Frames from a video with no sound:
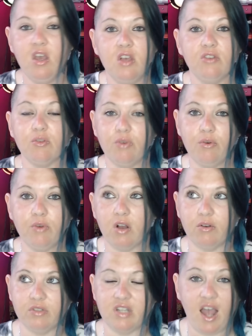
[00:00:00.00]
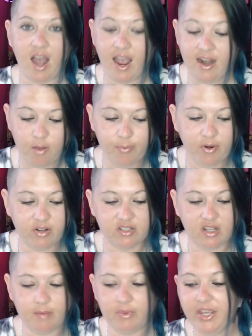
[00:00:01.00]
So who knows? I don't
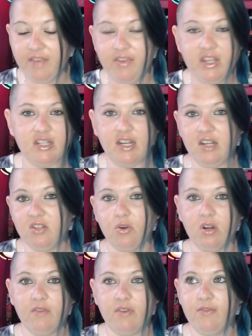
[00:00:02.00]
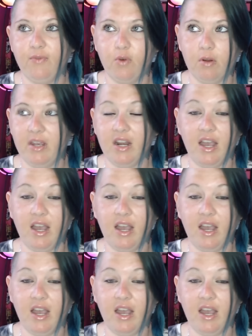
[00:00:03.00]
personally believe he's any sort of informant.